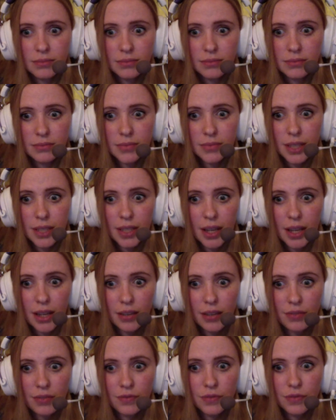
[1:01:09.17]
like,
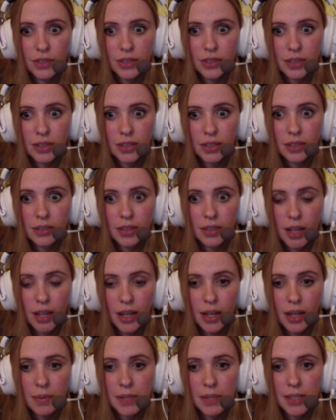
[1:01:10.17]
every single
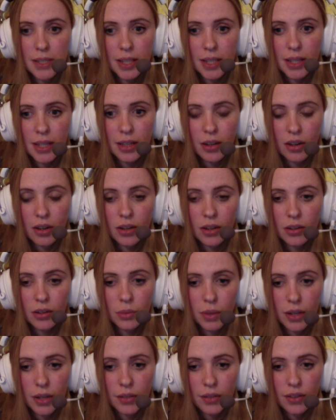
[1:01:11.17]
time he's getting caught or
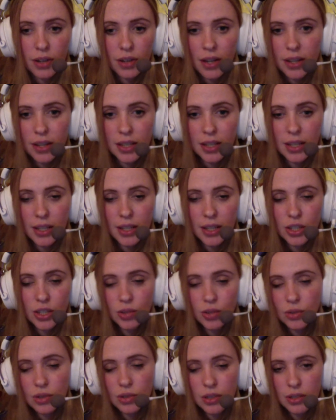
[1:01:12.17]
whatever, I think, like, do you
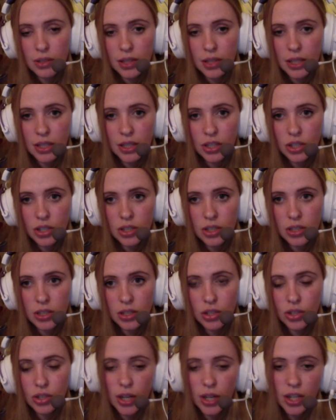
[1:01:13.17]
still think it's just a
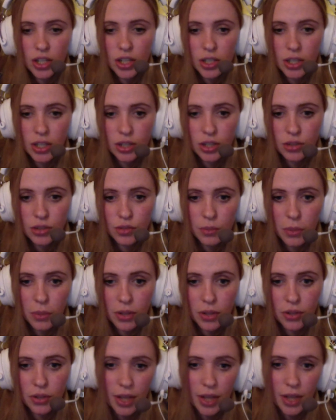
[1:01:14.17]
distraction issue from
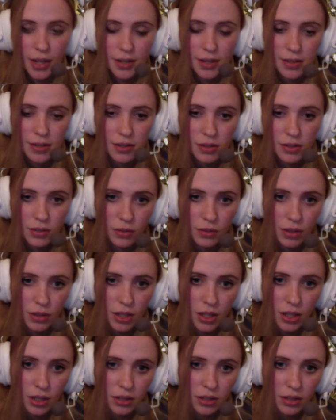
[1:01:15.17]
other guests, or?